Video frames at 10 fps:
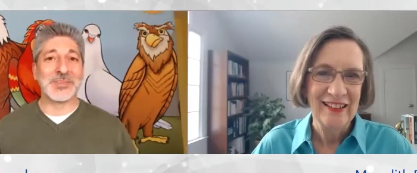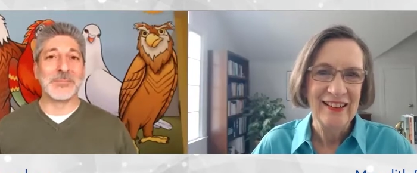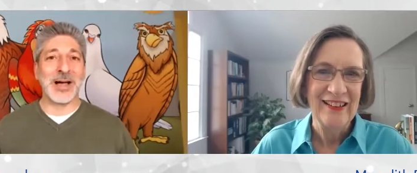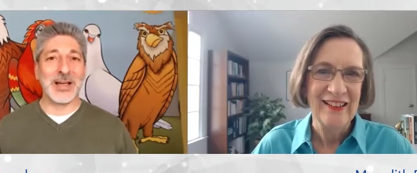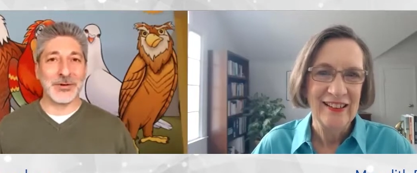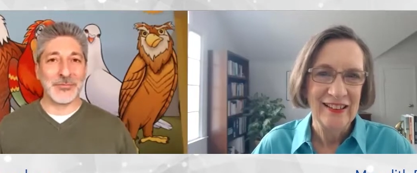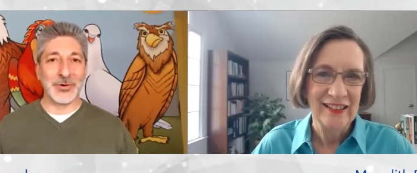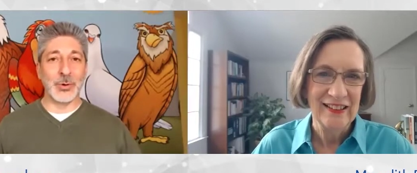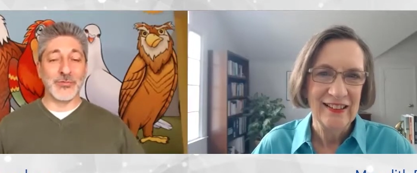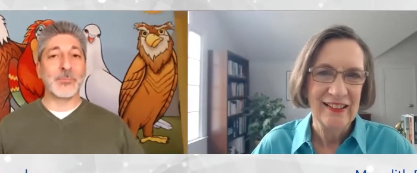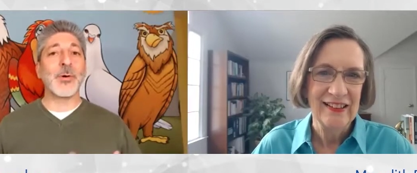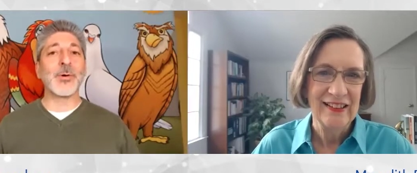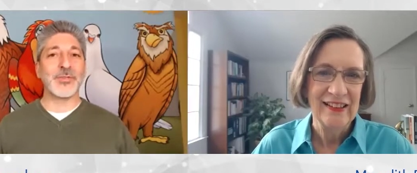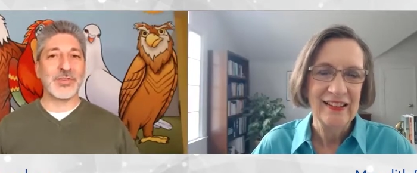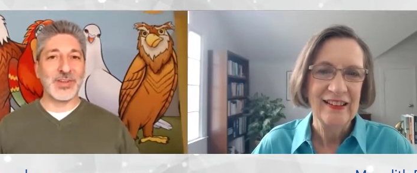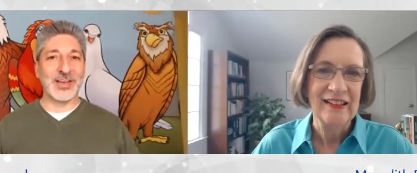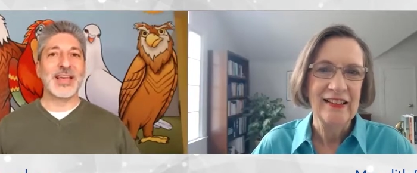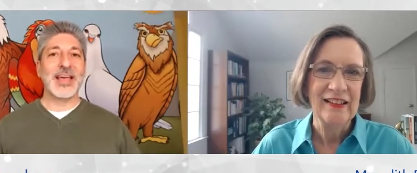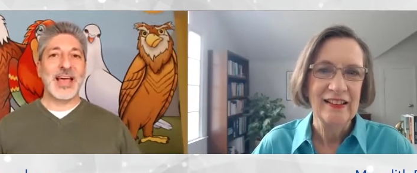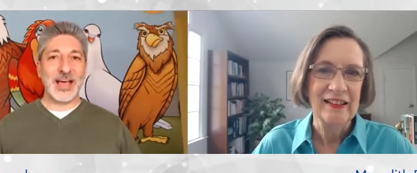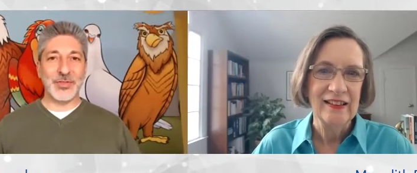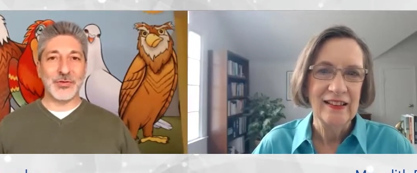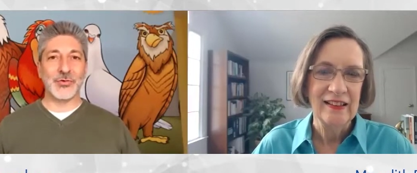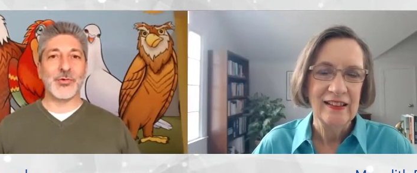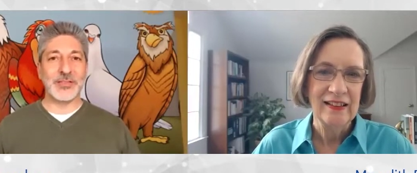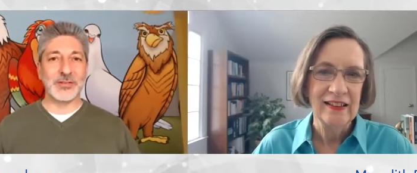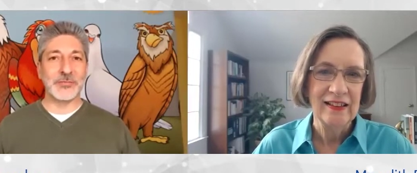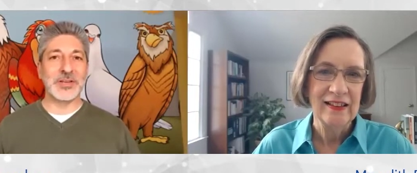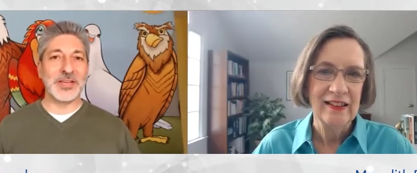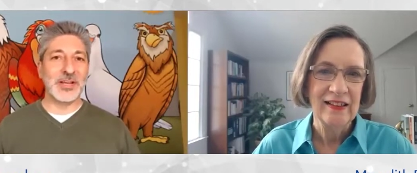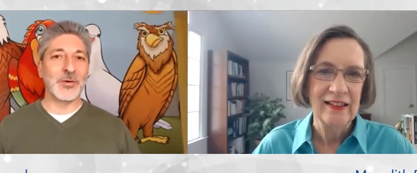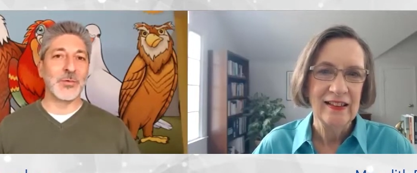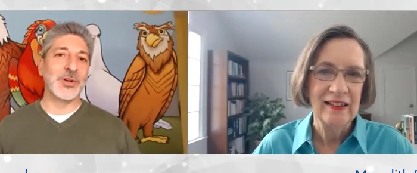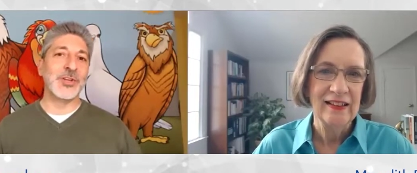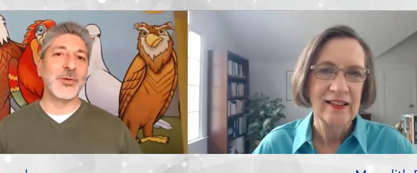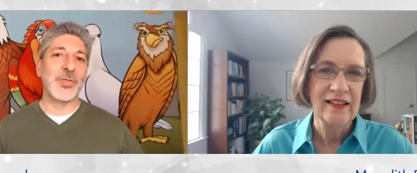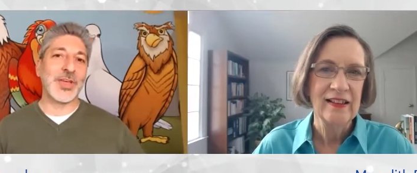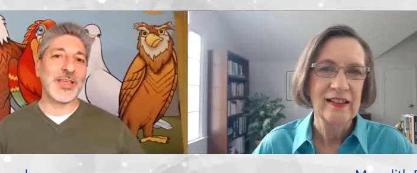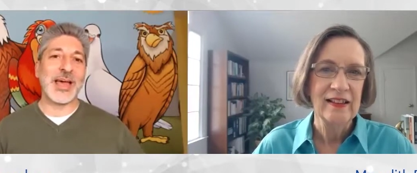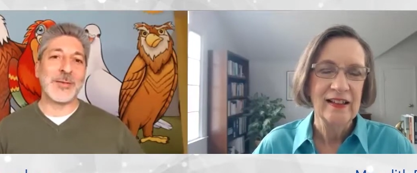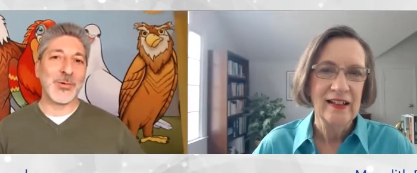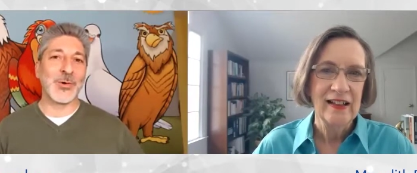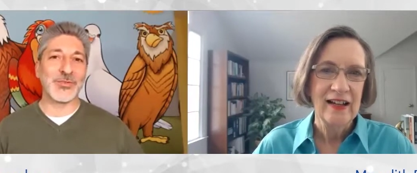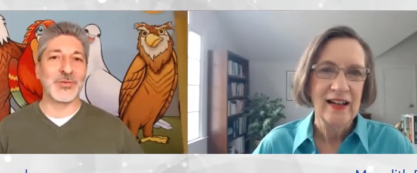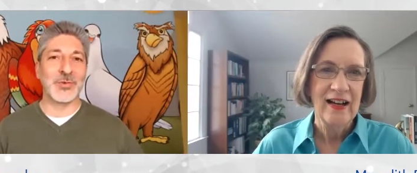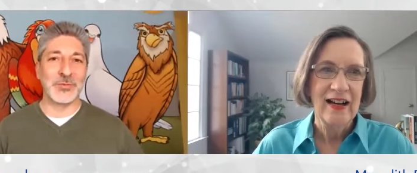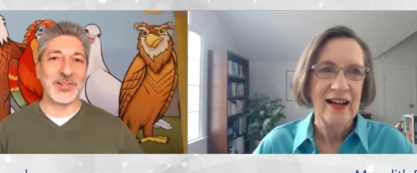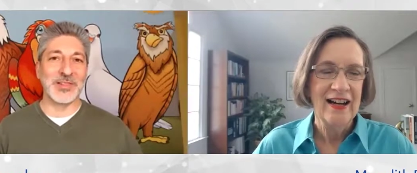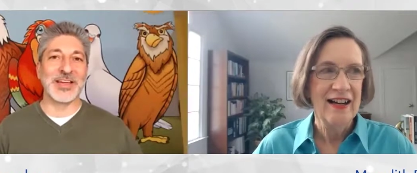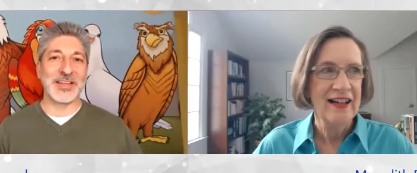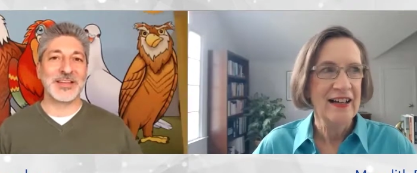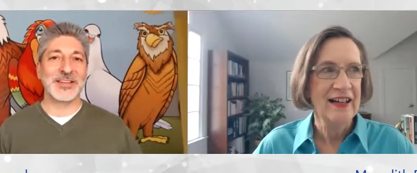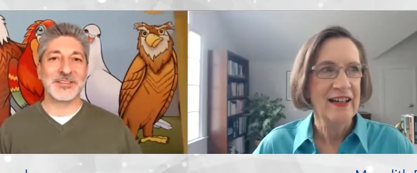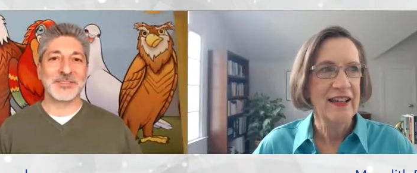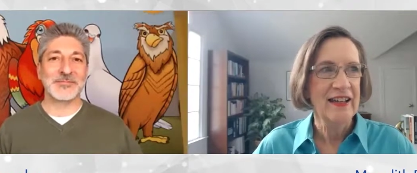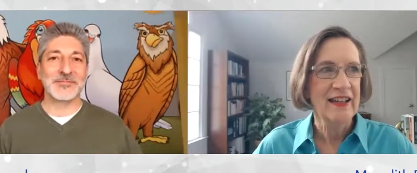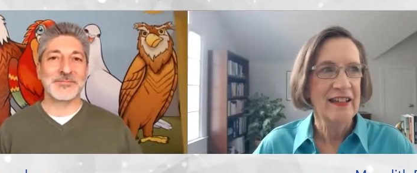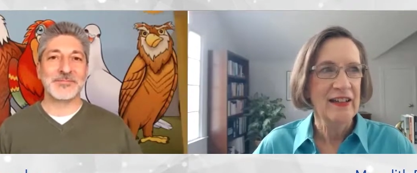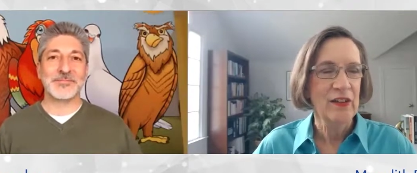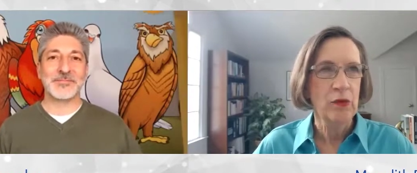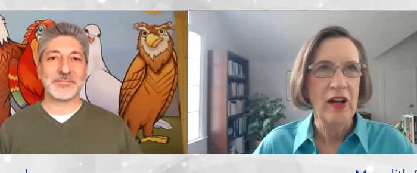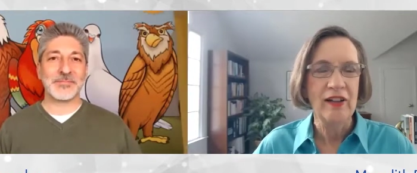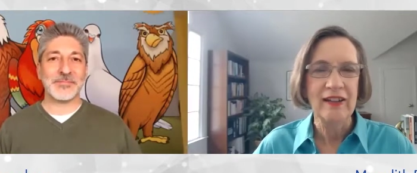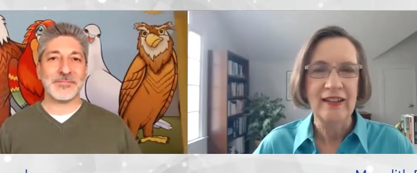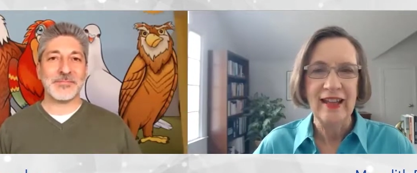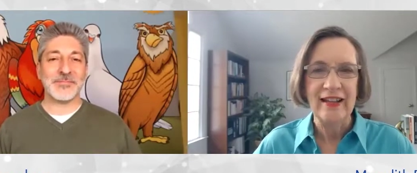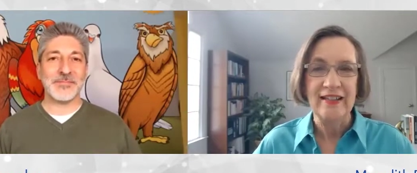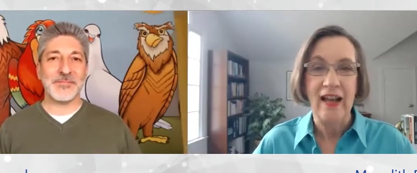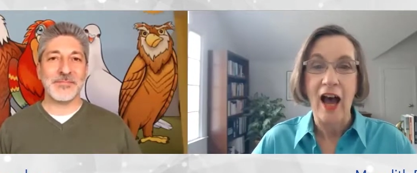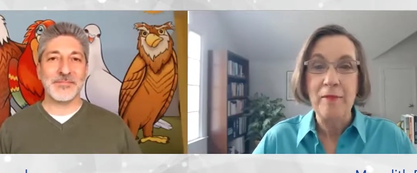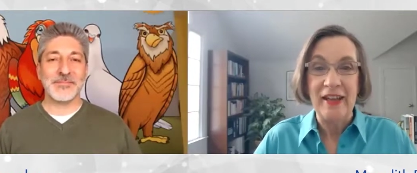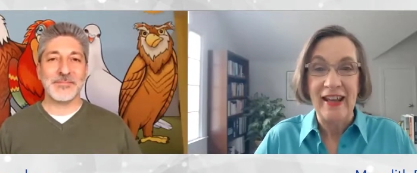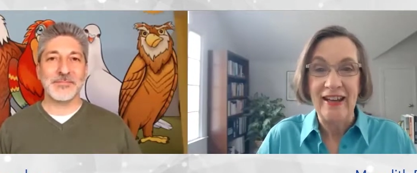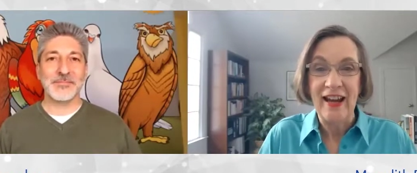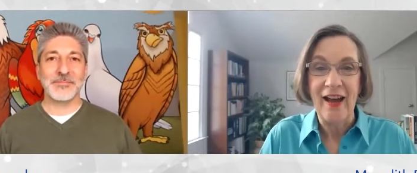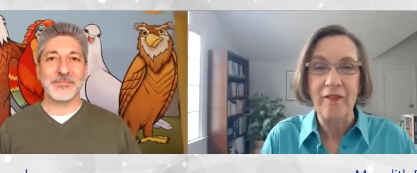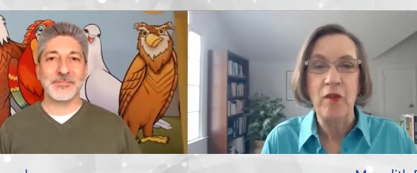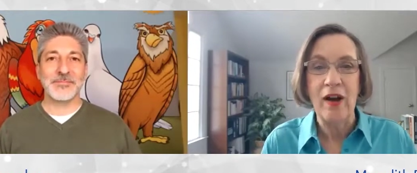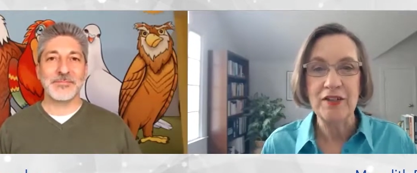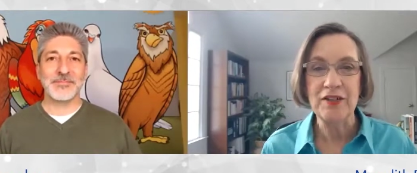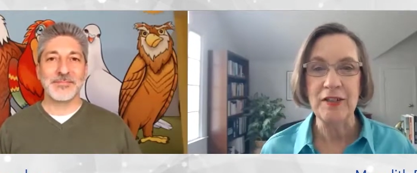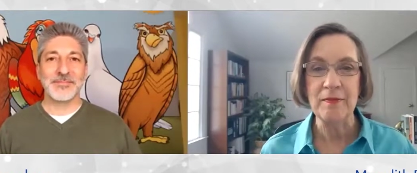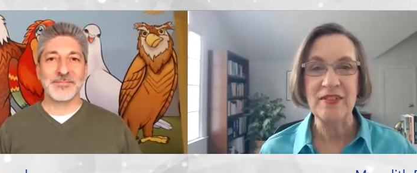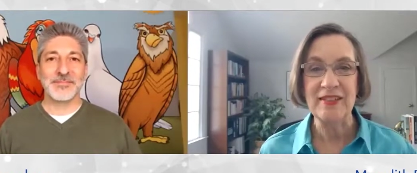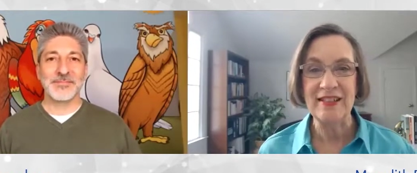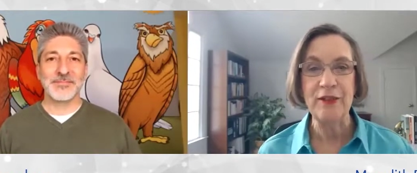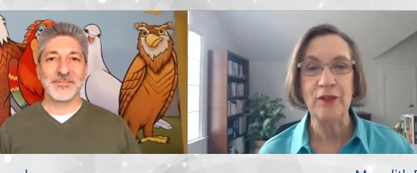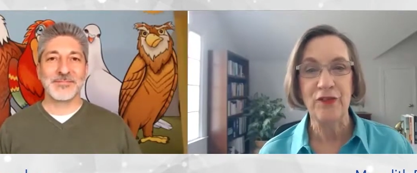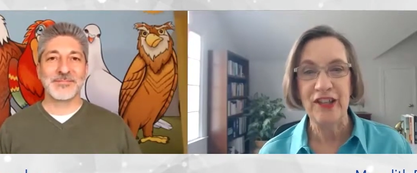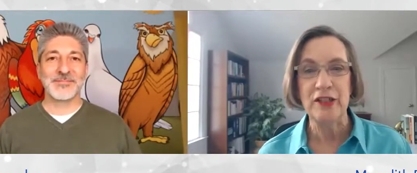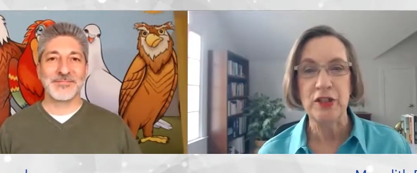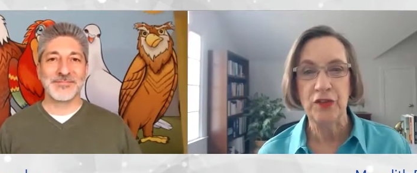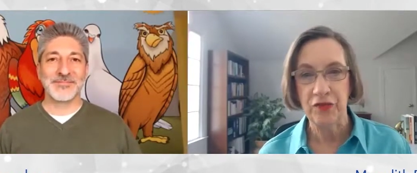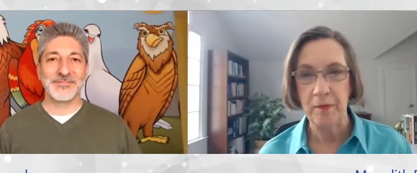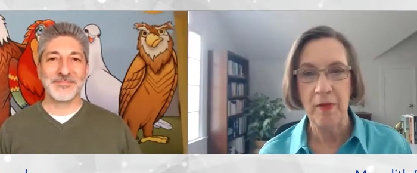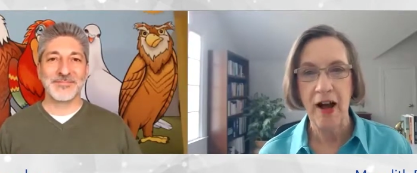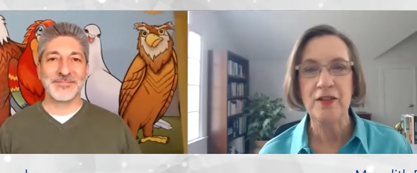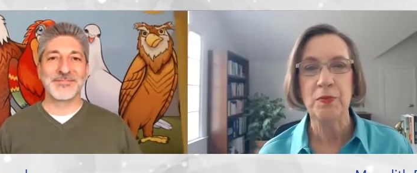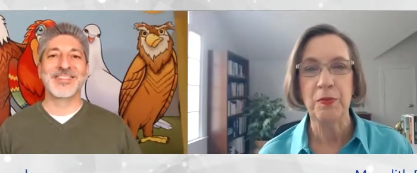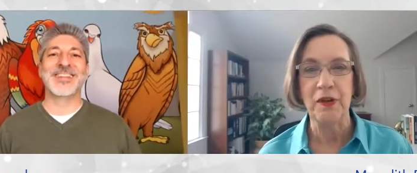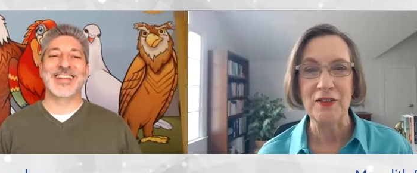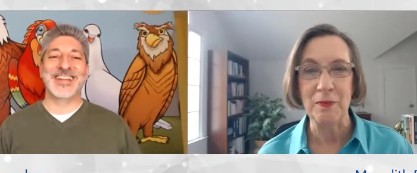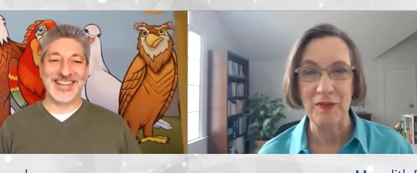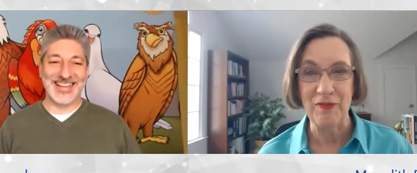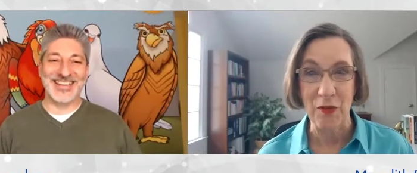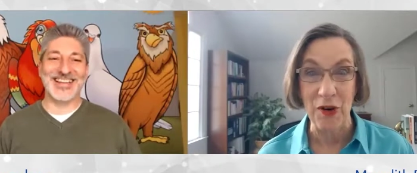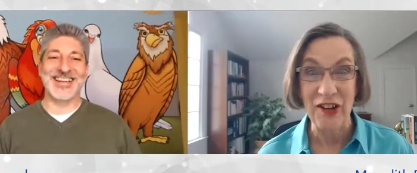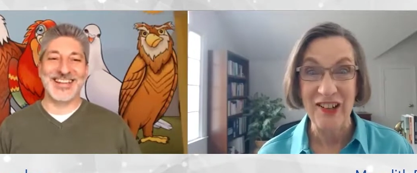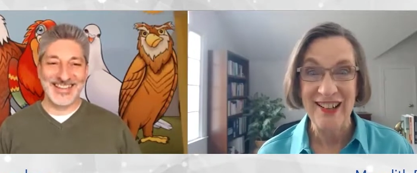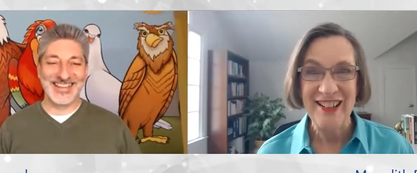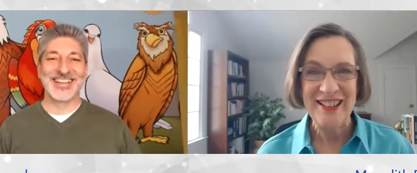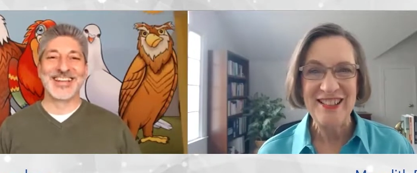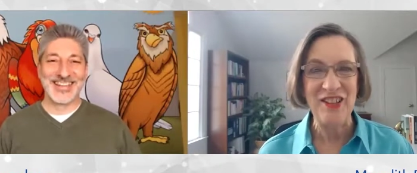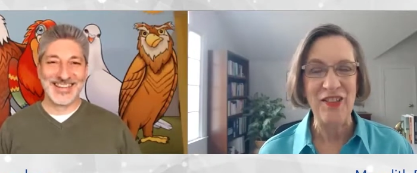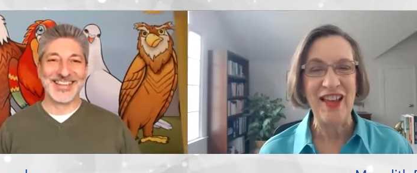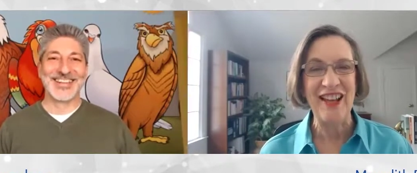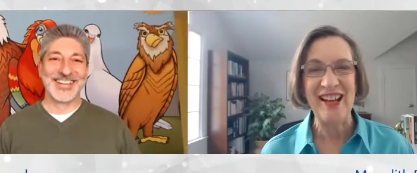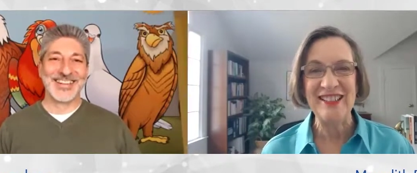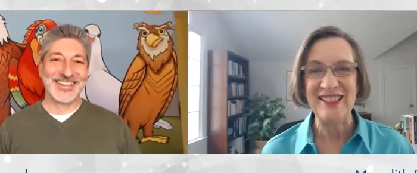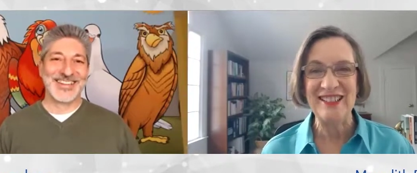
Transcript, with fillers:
Speaker 1: mind for you? If a person had the traits of an eagle, what do you think that person would be like?
Speaker 2: Well, they dominate. I've watched them steal fish from ospreys before. So they like to